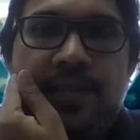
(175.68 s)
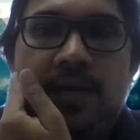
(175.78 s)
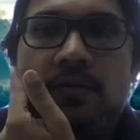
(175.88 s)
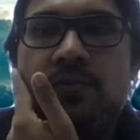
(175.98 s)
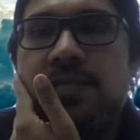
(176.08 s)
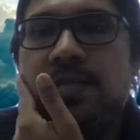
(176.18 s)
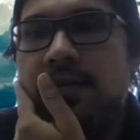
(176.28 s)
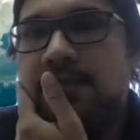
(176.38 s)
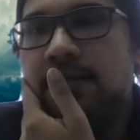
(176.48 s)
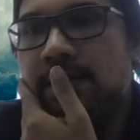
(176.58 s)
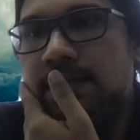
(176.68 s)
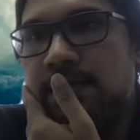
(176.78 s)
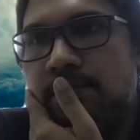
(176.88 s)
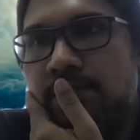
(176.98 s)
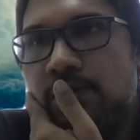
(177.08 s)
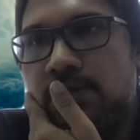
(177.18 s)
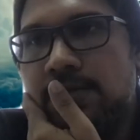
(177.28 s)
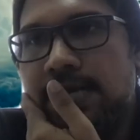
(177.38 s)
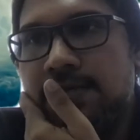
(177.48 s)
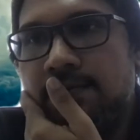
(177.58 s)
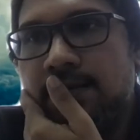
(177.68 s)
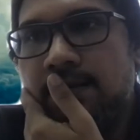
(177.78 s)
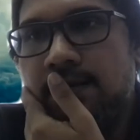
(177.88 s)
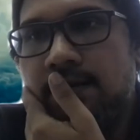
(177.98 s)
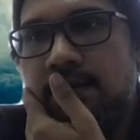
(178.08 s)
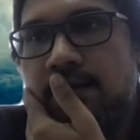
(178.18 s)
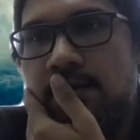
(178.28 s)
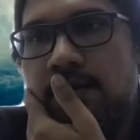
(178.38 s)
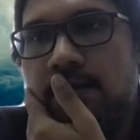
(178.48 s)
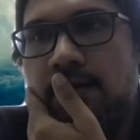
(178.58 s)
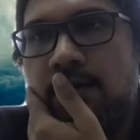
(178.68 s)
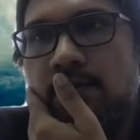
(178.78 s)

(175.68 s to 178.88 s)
And of course, there are second SEM students as well. Uh,